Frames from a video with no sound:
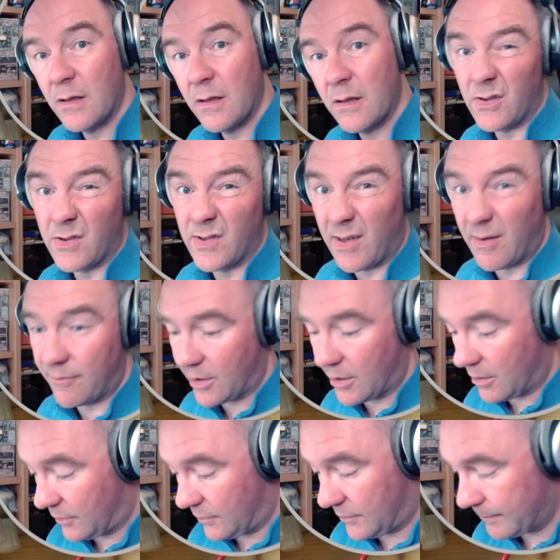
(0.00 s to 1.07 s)
Doesn't sound very
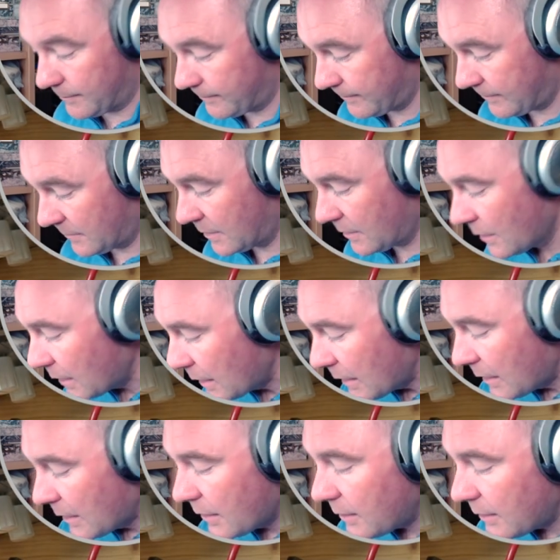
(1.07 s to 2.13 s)
nice.
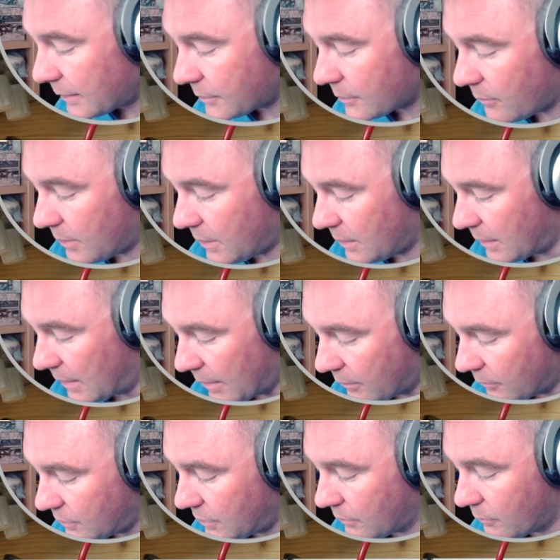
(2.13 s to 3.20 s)
Let's go in now
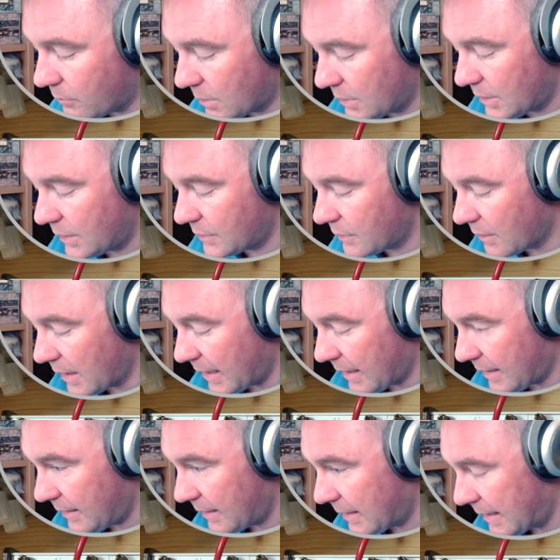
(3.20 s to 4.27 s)
to quantiser A,